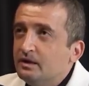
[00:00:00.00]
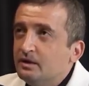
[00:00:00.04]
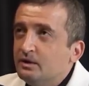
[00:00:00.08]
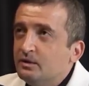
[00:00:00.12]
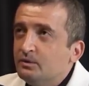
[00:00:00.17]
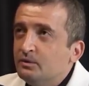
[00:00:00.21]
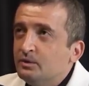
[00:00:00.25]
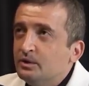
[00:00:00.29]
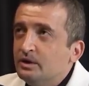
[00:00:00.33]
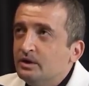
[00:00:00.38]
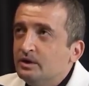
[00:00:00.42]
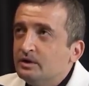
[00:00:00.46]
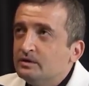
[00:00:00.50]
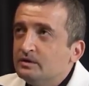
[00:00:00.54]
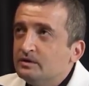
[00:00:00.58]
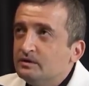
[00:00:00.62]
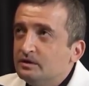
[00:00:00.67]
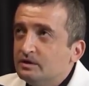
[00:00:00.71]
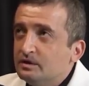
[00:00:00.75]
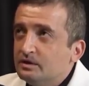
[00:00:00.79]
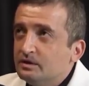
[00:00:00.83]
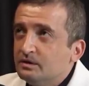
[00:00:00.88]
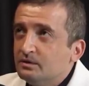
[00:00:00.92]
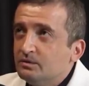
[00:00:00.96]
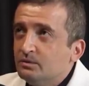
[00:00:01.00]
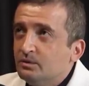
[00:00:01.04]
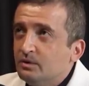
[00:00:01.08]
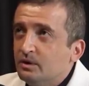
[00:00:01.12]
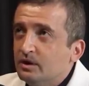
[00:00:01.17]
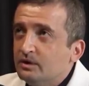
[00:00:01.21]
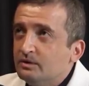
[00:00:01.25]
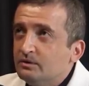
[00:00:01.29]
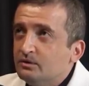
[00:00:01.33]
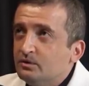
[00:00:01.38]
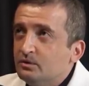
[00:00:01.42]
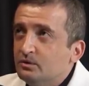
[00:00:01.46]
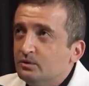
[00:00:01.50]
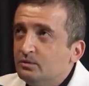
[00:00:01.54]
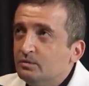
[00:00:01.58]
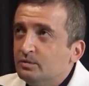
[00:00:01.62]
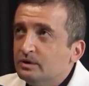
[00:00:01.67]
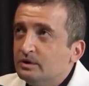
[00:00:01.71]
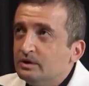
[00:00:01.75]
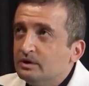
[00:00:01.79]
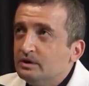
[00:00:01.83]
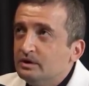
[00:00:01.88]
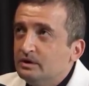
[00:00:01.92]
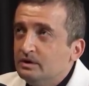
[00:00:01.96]
we still want to
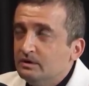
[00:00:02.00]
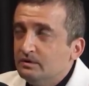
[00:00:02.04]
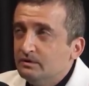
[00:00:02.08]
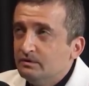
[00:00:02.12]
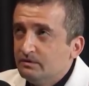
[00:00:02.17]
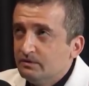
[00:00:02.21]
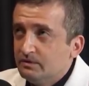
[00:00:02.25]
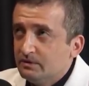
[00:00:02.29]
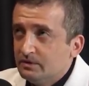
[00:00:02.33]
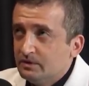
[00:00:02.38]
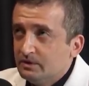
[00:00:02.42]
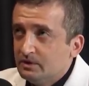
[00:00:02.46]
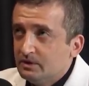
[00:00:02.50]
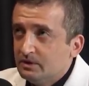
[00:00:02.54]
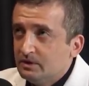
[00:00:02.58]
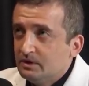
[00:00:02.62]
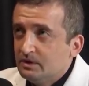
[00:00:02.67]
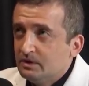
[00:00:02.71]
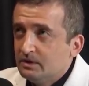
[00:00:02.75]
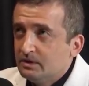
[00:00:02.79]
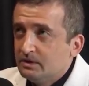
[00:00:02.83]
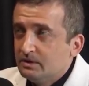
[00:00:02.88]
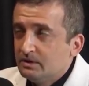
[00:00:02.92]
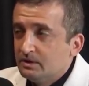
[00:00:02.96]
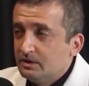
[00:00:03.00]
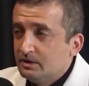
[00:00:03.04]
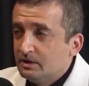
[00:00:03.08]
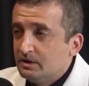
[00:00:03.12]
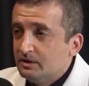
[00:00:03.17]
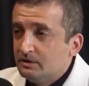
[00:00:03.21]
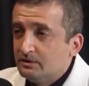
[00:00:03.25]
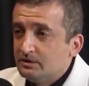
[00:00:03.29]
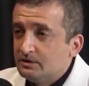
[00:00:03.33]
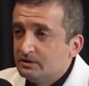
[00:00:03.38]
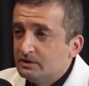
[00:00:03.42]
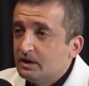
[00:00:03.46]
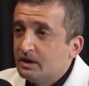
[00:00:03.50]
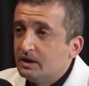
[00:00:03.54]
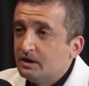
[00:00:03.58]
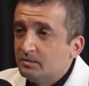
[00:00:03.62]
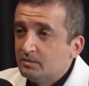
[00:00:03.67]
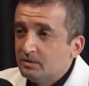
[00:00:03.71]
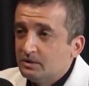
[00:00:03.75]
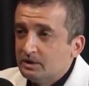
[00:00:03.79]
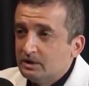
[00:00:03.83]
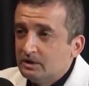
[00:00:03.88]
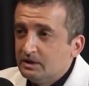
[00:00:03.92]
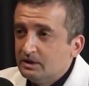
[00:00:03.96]
believe,
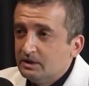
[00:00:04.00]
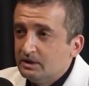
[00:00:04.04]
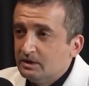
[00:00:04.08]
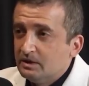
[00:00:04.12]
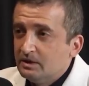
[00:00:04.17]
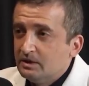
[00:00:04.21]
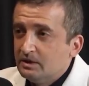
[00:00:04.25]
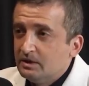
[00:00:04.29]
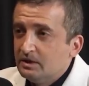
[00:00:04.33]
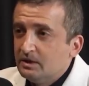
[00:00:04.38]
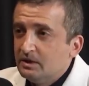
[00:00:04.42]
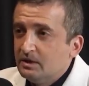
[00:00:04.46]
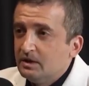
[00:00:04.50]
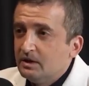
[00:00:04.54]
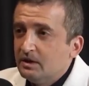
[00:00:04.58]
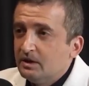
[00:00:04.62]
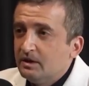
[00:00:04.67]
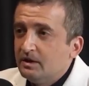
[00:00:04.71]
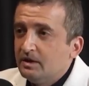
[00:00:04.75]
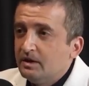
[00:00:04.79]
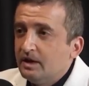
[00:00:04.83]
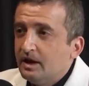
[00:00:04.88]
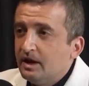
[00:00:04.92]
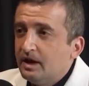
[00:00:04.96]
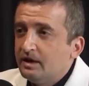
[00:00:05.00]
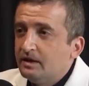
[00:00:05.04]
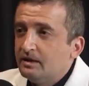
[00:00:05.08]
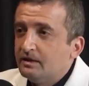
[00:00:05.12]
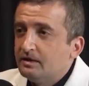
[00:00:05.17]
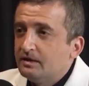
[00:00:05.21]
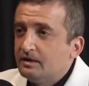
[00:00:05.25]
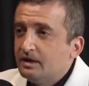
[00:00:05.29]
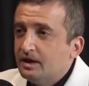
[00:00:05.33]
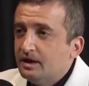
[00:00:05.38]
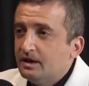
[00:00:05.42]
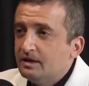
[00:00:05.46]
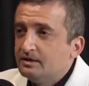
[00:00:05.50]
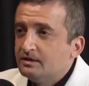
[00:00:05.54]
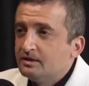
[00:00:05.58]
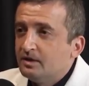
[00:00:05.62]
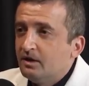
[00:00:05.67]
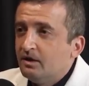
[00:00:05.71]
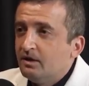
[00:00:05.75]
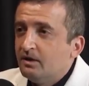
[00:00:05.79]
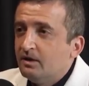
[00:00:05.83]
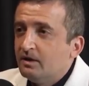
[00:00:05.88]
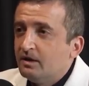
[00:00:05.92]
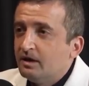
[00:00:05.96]
understandably, that things
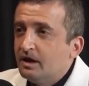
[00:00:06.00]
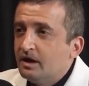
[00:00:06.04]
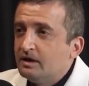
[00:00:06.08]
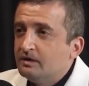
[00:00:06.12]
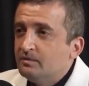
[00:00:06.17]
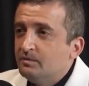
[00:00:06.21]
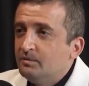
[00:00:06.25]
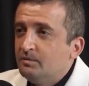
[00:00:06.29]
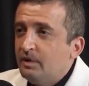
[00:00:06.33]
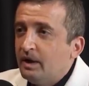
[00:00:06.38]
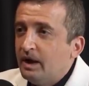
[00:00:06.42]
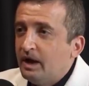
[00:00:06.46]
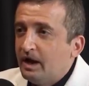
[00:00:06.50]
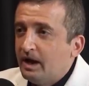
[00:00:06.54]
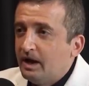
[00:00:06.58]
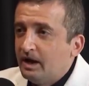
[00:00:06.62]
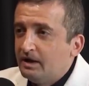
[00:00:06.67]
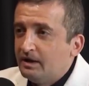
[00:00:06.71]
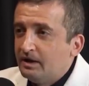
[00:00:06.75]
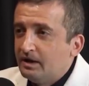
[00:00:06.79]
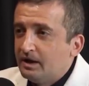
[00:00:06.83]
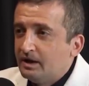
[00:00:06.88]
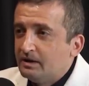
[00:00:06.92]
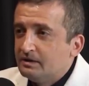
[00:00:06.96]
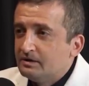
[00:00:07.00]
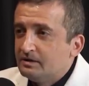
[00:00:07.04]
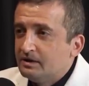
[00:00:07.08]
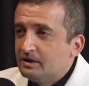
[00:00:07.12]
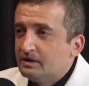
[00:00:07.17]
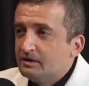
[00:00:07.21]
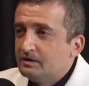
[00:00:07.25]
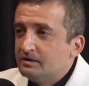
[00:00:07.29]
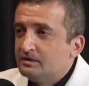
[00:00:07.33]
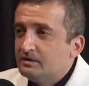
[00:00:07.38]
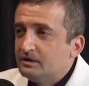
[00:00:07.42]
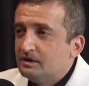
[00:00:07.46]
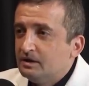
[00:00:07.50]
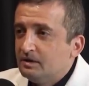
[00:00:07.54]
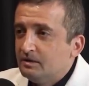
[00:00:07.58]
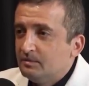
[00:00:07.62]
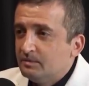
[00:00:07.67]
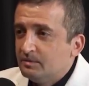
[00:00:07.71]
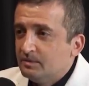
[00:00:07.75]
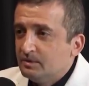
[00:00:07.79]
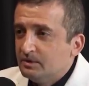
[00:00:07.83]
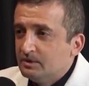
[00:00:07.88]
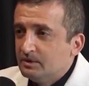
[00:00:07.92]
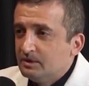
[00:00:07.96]
aren't as bad as they
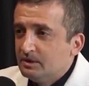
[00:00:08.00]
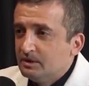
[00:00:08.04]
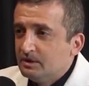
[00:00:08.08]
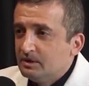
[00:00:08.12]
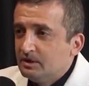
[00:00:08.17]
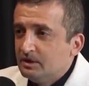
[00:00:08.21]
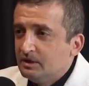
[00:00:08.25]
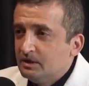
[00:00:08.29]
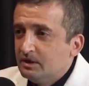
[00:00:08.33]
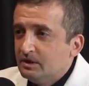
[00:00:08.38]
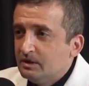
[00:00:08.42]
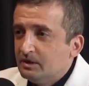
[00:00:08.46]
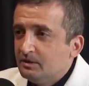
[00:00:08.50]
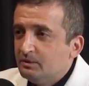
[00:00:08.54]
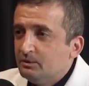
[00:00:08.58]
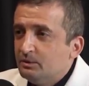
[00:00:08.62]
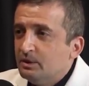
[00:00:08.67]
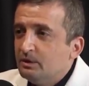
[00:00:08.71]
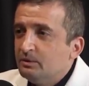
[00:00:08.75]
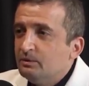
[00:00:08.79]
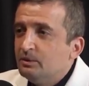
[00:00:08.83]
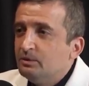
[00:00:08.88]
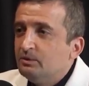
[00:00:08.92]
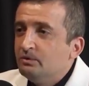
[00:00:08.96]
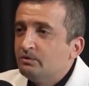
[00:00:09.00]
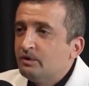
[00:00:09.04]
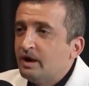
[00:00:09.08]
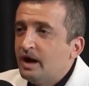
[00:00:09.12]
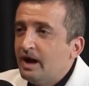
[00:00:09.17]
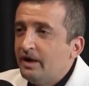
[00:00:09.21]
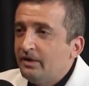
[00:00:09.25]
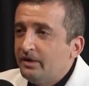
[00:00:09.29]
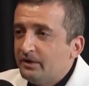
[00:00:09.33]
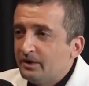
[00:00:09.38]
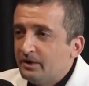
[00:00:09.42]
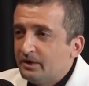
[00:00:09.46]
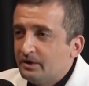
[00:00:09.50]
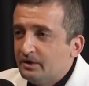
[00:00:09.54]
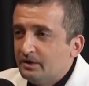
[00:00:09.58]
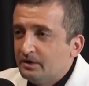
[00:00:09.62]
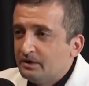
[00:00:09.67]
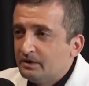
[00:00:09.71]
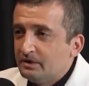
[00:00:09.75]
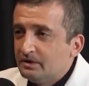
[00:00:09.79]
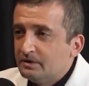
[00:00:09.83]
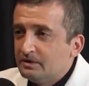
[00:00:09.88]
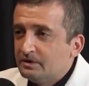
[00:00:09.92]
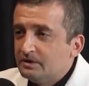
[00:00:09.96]
seem. We would
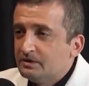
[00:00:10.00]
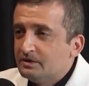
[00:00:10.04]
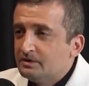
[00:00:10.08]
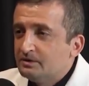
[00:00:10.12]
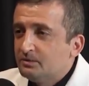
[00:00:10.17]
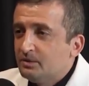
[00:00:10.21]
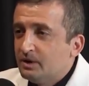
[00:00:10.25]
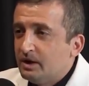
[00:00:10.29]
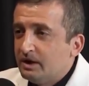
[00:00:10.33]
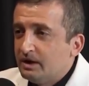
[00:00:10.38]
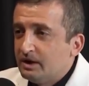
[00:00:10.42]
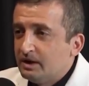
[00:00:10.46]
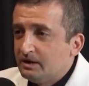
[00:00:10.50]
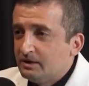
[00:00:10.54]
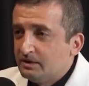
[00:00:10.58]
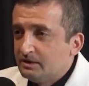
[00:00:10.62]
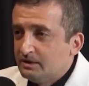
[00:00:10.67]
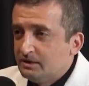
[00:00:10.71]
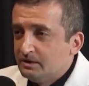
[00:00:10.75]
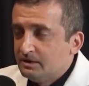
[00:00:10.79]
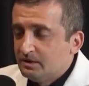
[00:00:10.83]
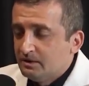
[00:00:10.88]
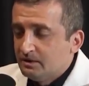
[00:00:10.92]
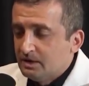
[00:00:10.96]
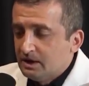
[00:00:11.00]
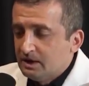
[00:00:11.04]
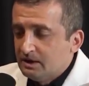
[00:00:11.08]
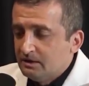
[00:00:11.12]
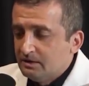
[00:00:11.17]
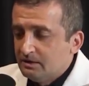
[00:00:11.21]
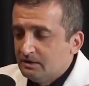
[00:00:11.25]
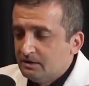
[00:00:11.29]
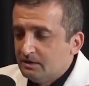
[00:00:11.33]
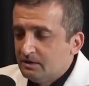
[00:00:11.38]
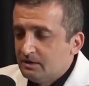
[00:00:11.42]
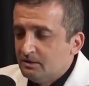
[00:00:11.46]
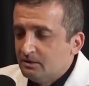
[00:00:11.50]
rather... This is why the